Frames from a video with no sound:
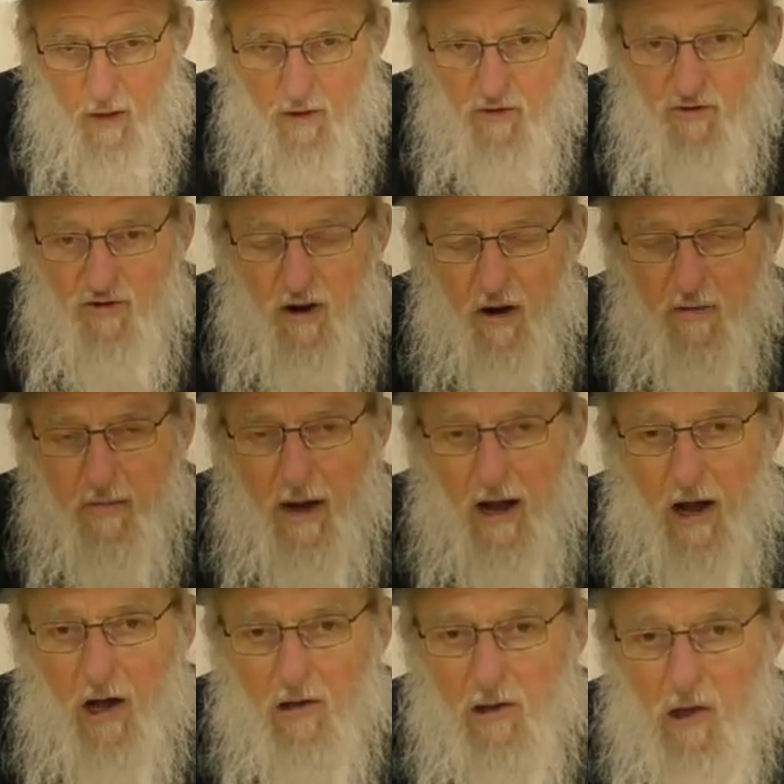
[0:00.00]

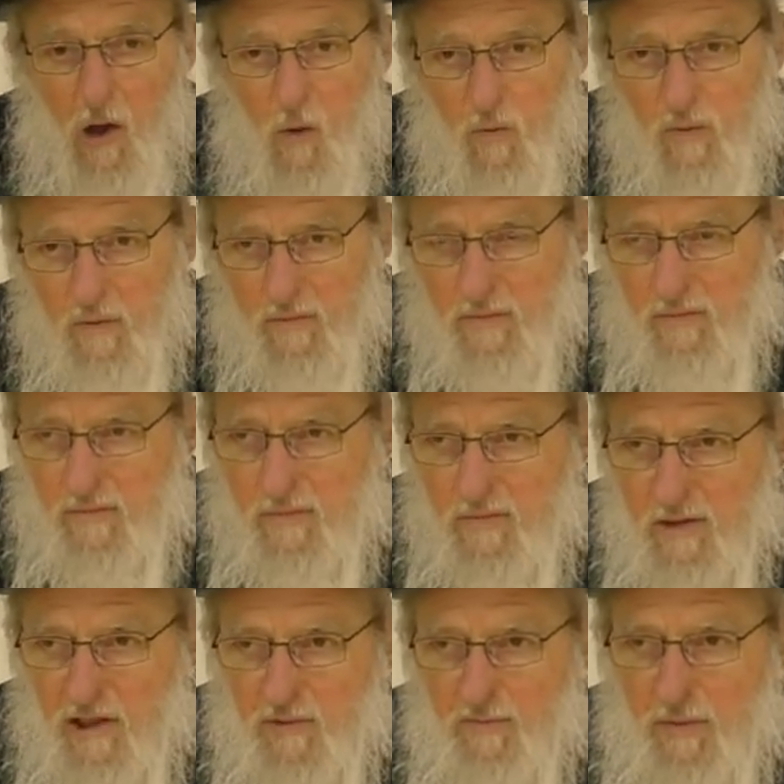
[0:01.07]
Jeremiah alone
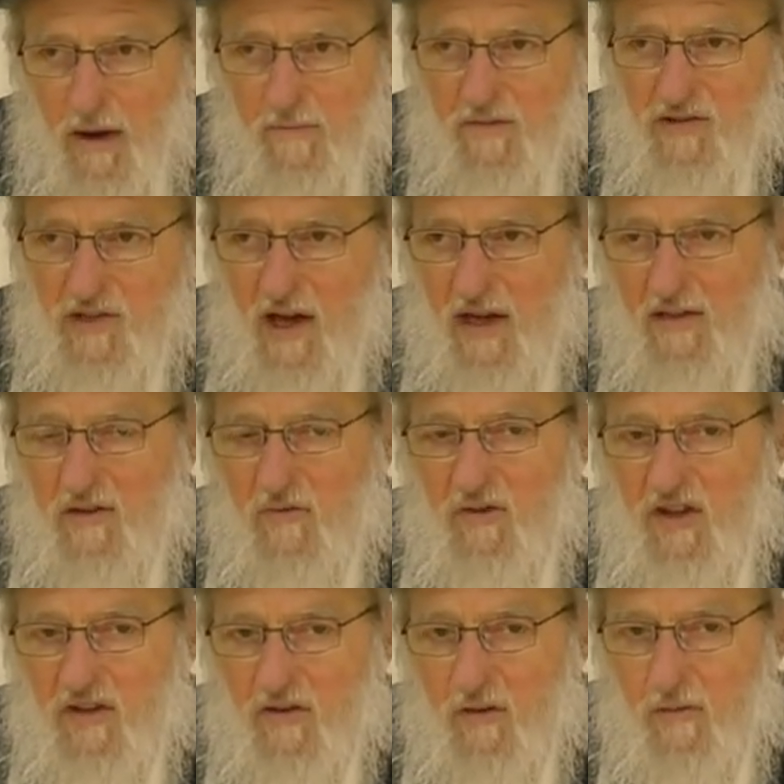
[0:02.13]
is prophesying
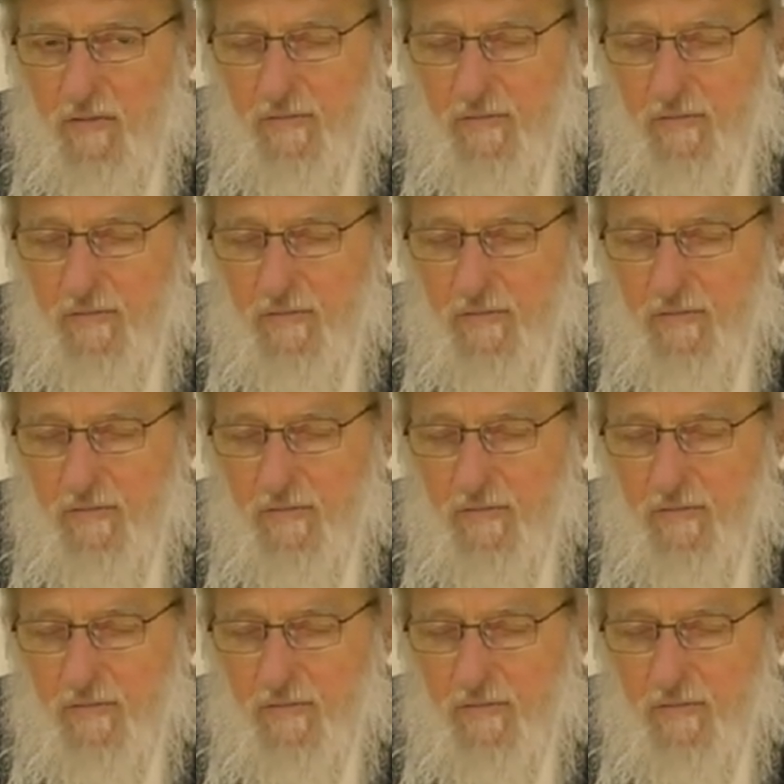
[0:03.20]
defeat,